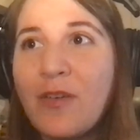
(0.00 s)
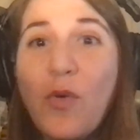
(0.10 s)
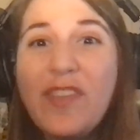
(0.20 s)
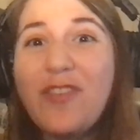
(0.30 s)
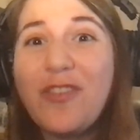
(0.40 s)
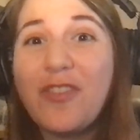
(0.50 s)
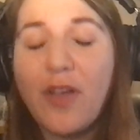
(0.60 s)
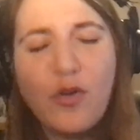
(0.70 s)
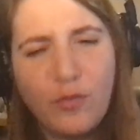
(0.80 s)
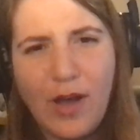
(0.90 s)

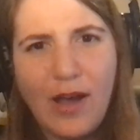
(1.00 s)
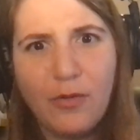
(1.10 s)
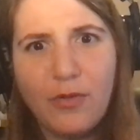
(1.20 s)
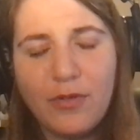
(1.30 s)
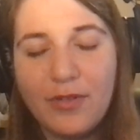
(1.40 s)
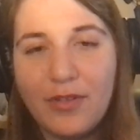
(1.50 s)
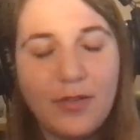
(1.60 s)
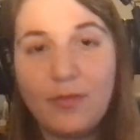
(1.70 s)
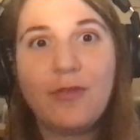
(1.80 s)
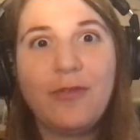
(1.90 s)
Oysters. Oh, wow.
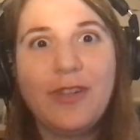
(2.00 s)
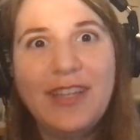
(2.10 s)
Really?